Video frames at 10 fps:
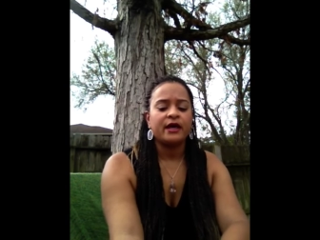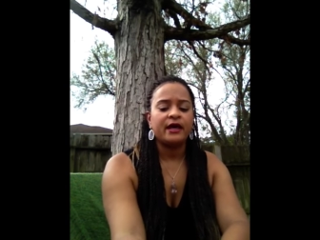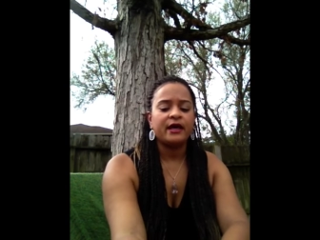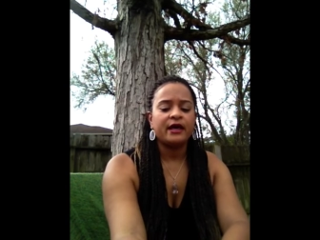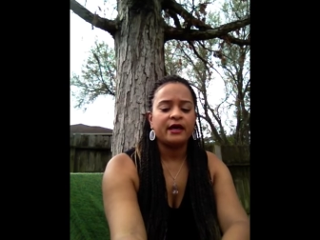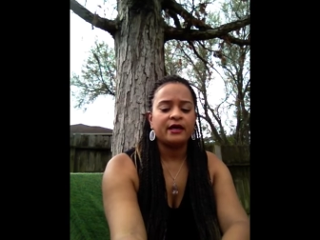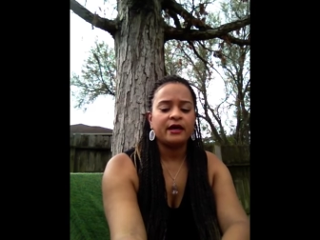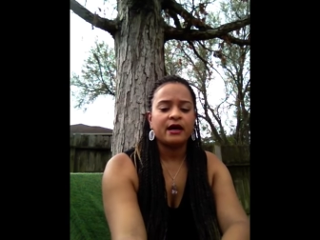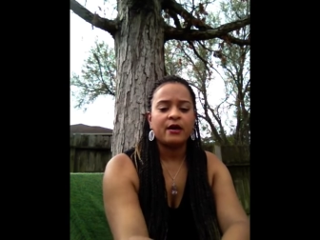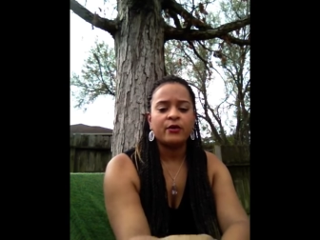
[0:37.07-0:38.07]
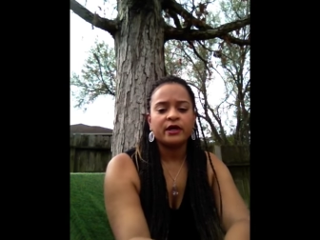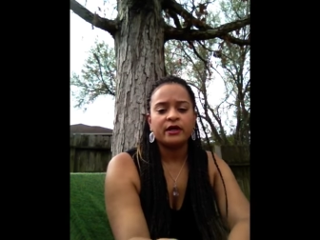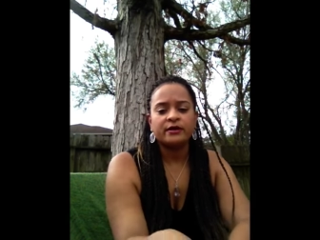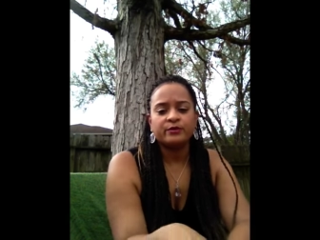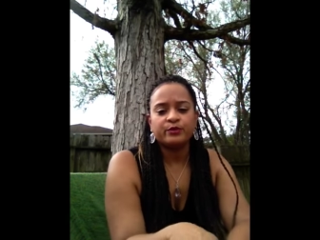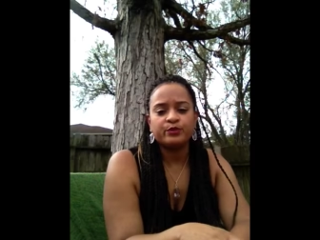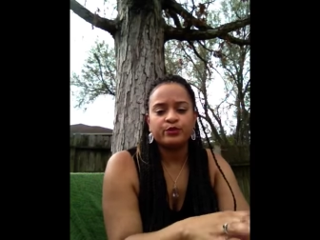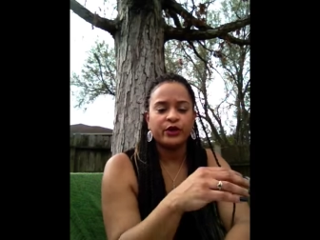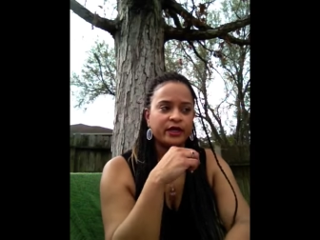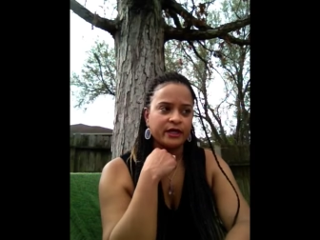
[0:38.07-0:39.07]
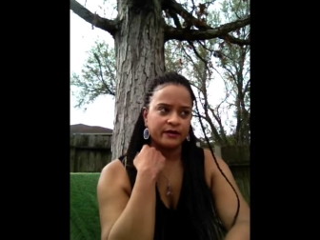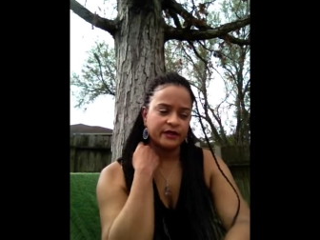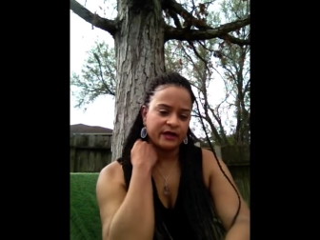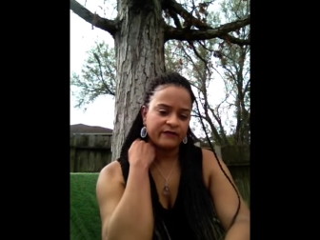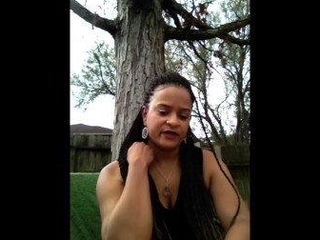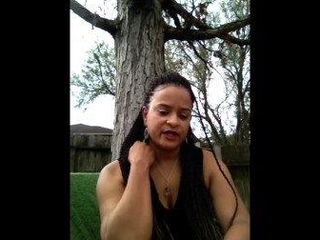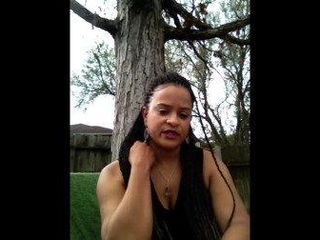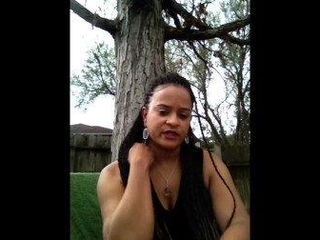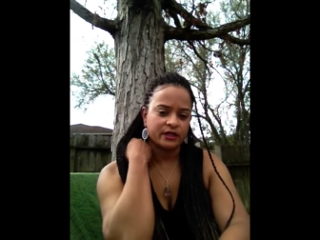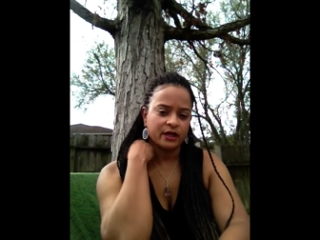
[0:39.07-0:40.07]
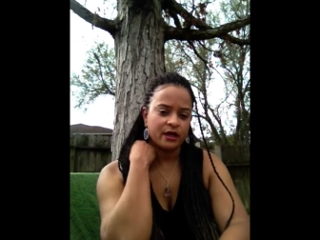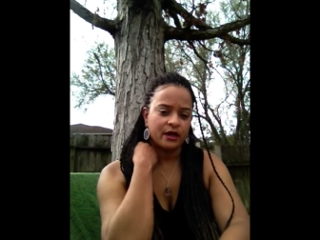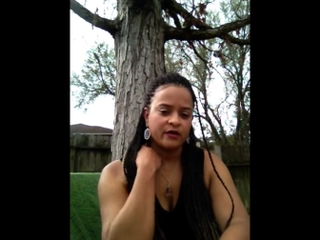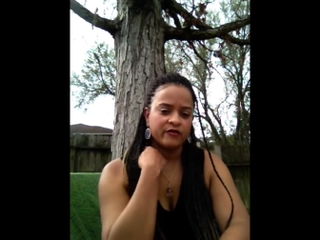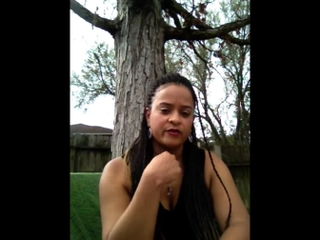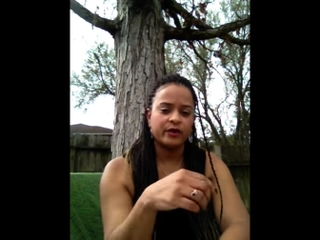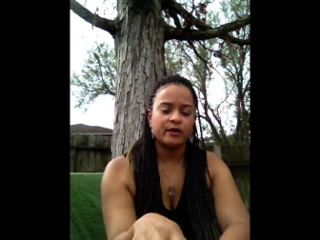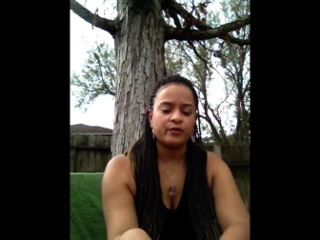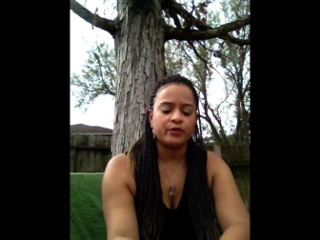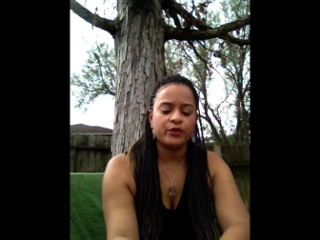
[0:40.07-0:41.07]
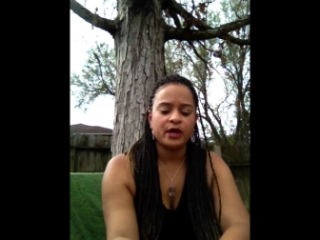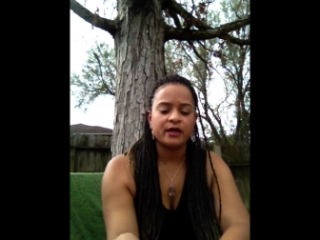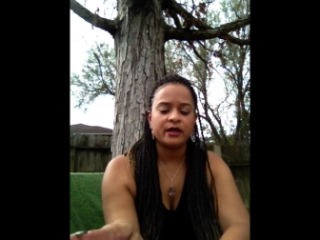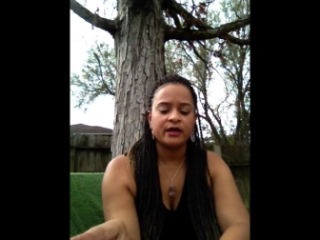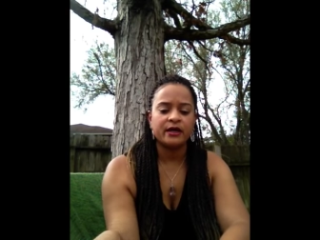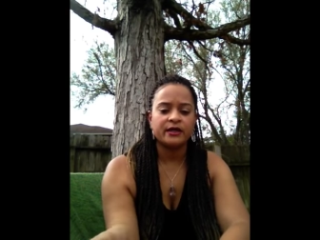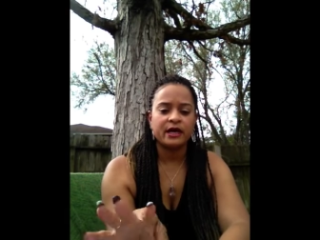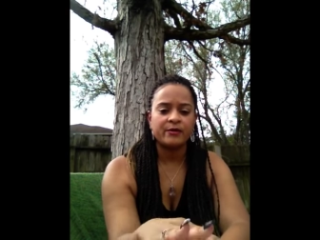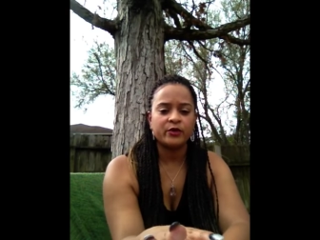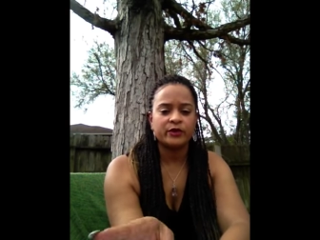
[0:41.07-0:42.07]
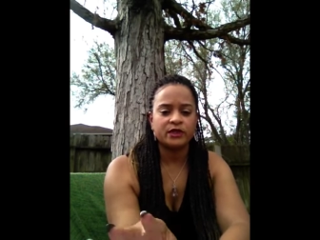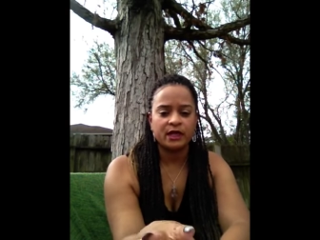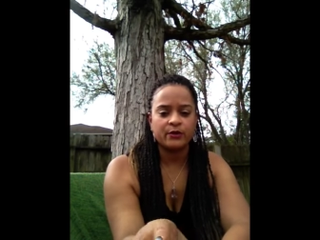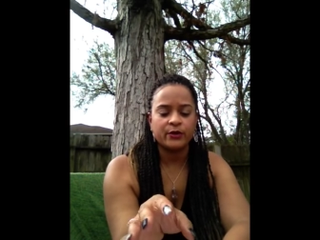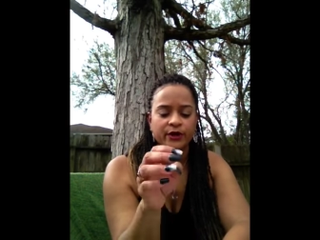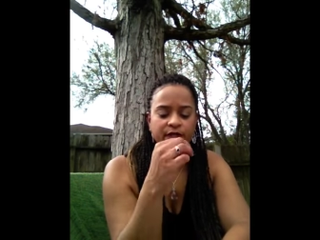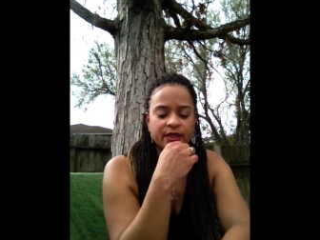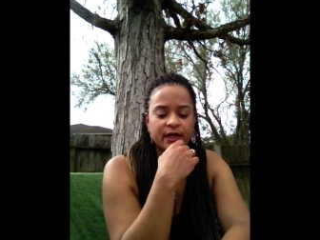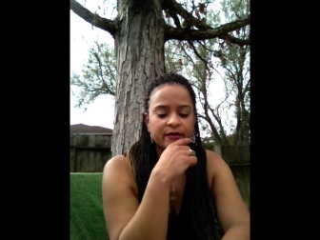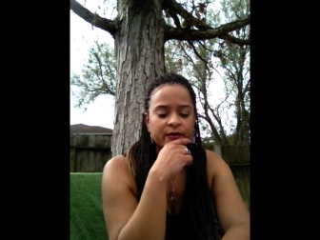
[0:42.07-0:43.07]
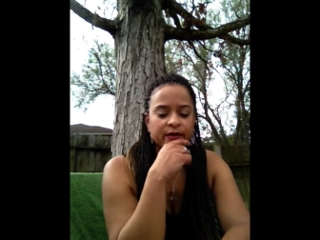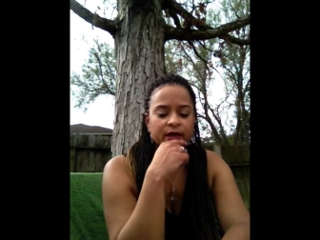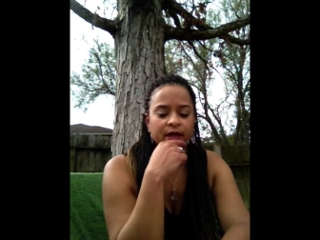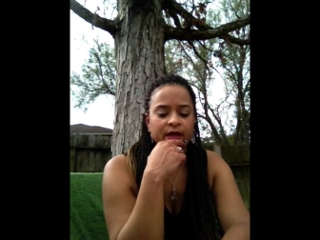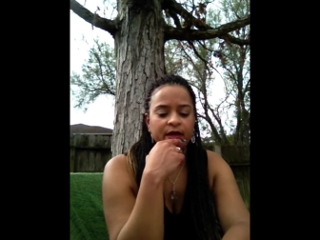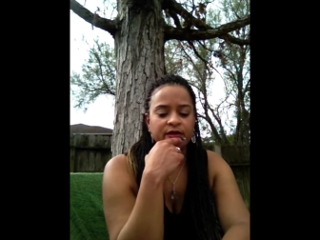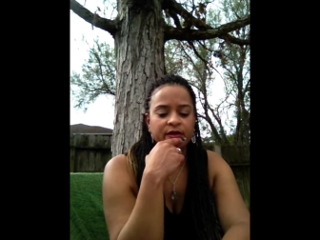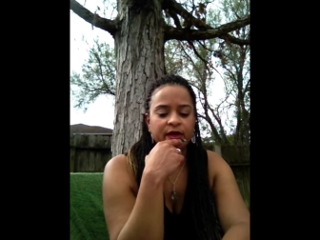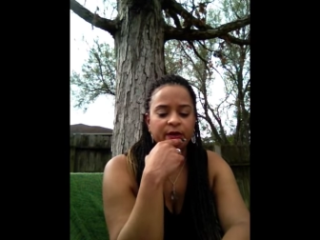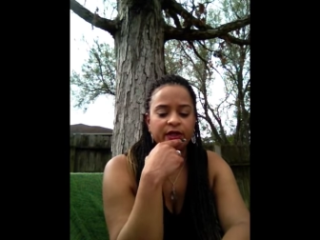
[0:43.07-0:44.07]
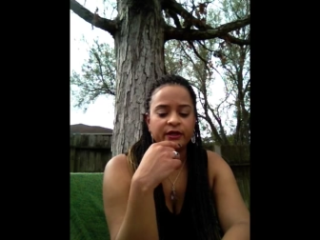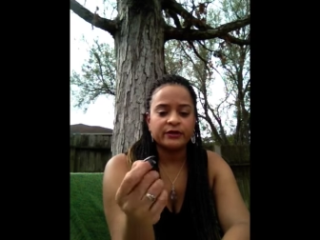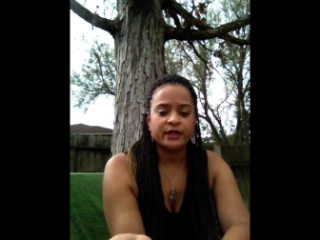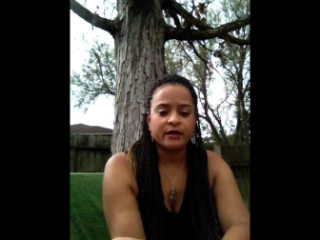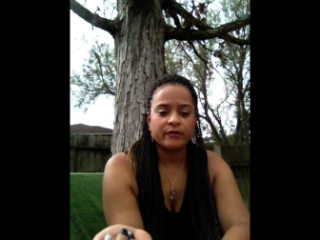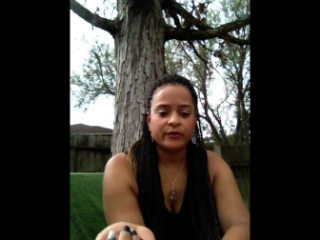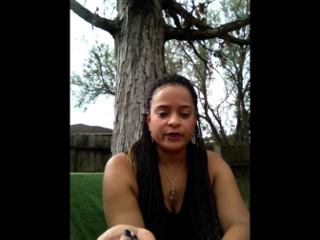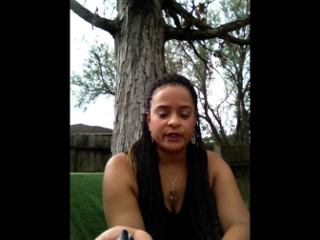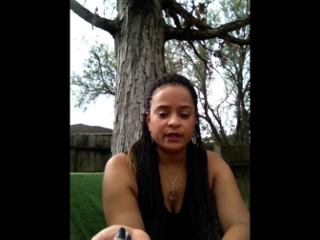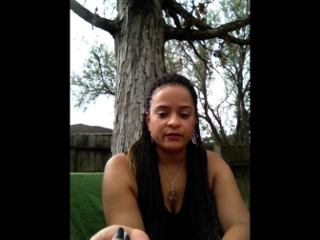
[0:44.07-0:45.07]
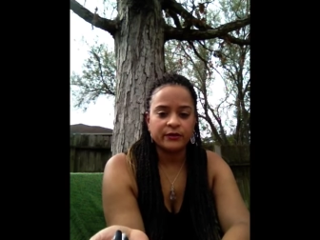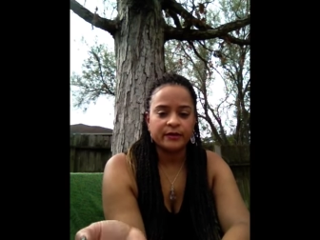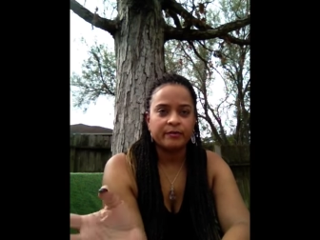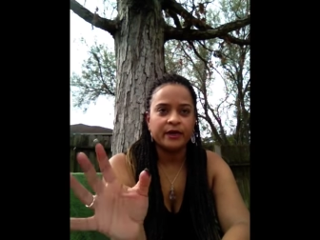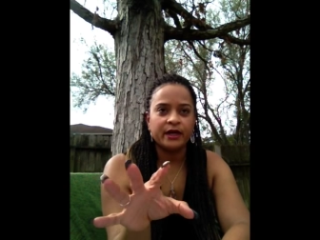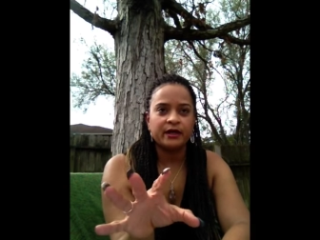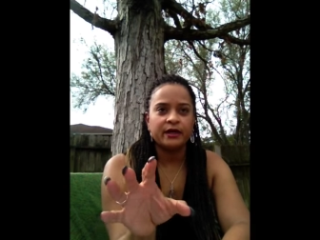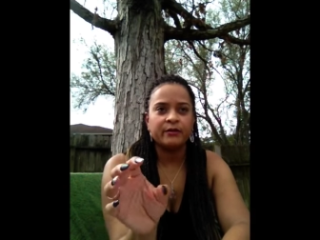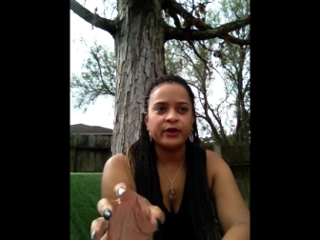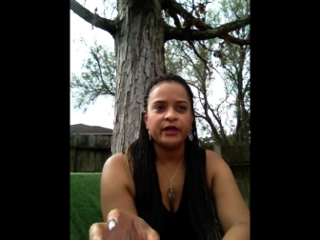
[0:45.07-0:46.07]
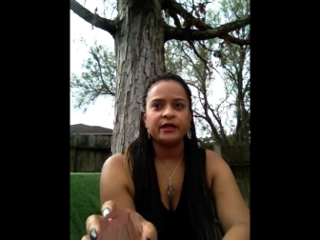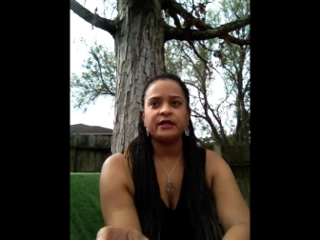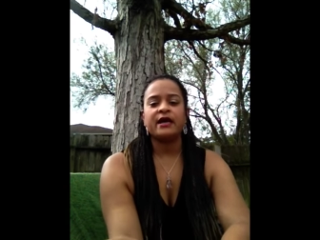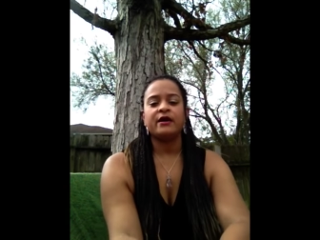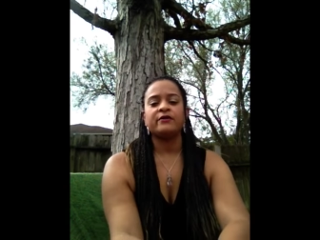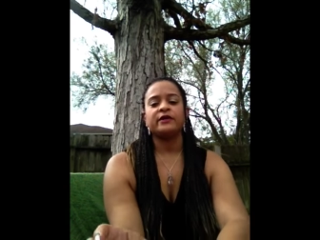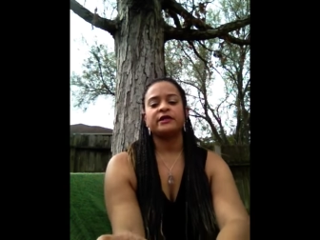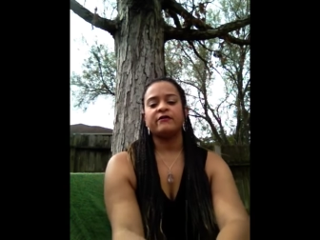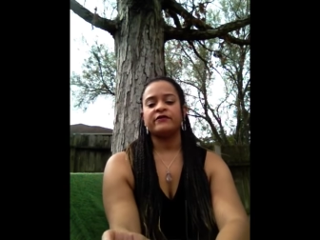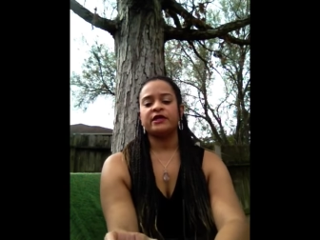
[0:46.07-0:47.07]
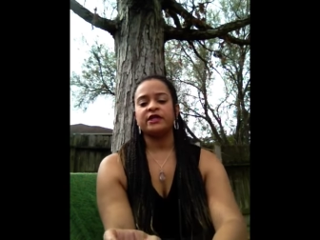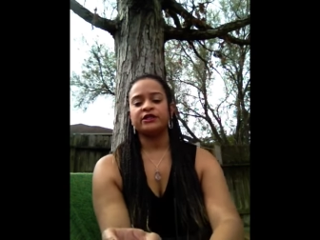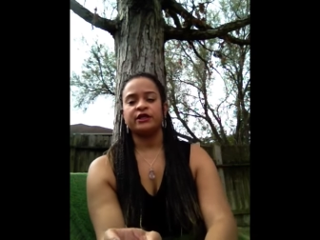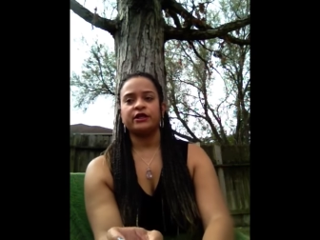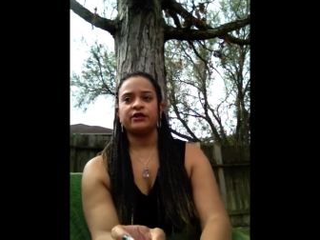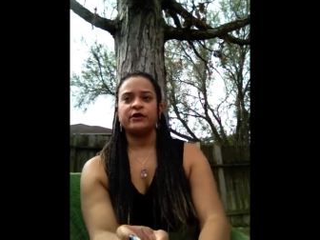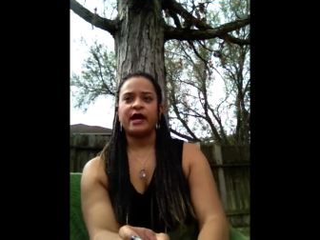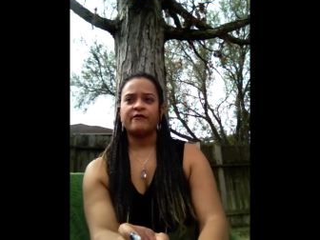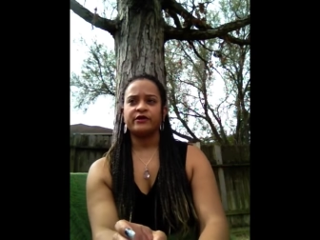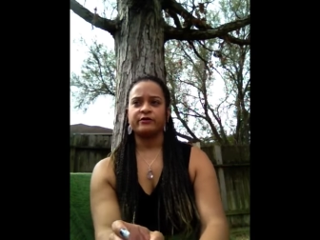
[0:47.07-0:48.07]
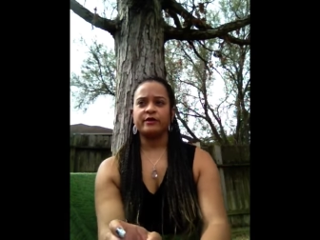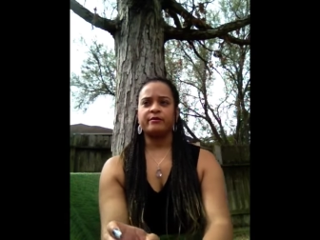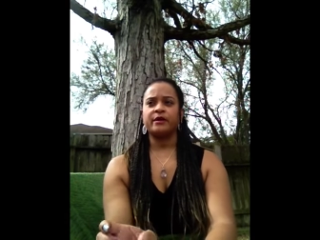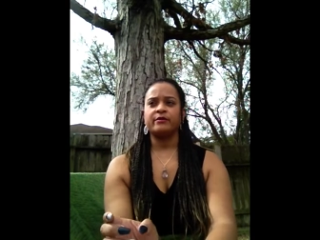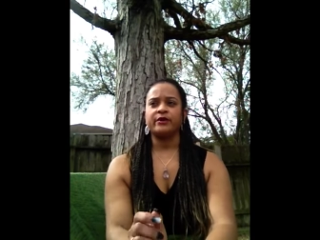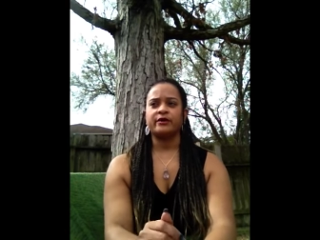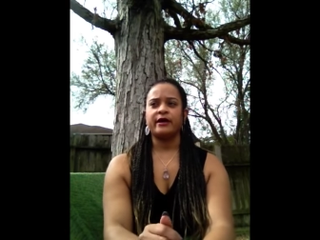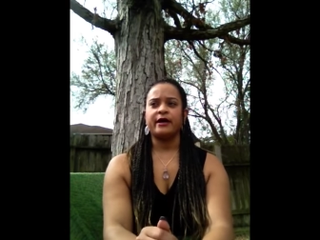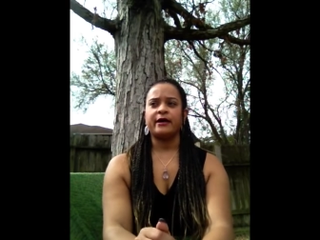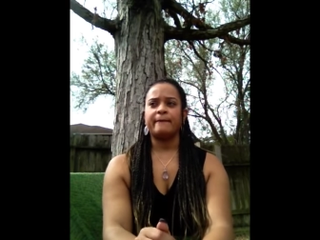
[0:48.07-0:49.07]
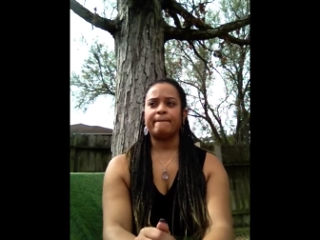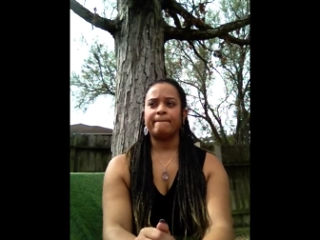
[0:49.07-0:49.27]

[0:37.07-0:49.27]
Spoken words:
And I want to break down the definition of prana and yama, which they work together, so that we can understand what we're dealing with. But in breaking down the definition, you have to remember that